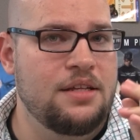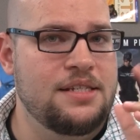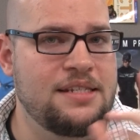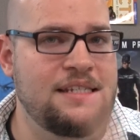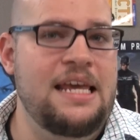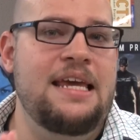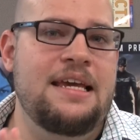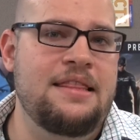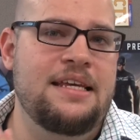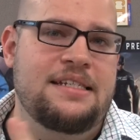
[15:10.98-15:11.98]

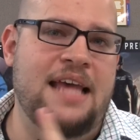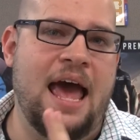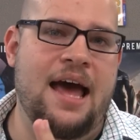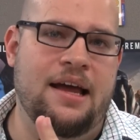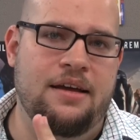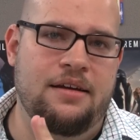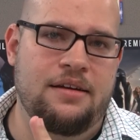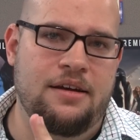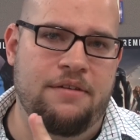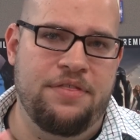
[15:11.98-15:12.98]
seeing the attack
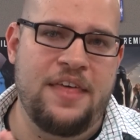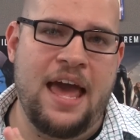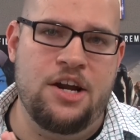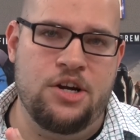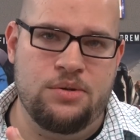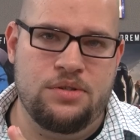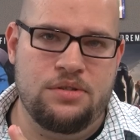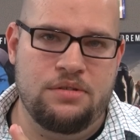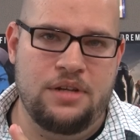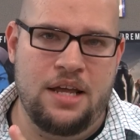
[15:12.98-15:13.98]
of
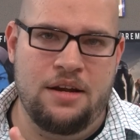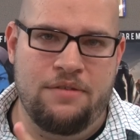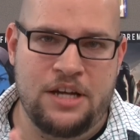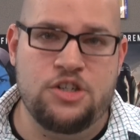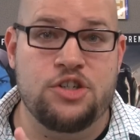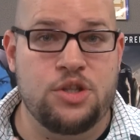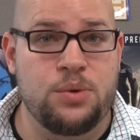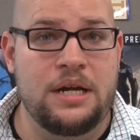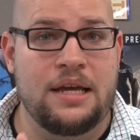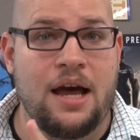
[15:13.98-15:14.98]
Thanos in Avengers
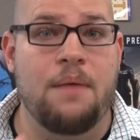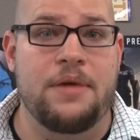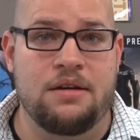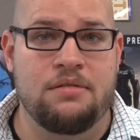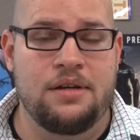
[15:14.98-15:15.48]
3 coming.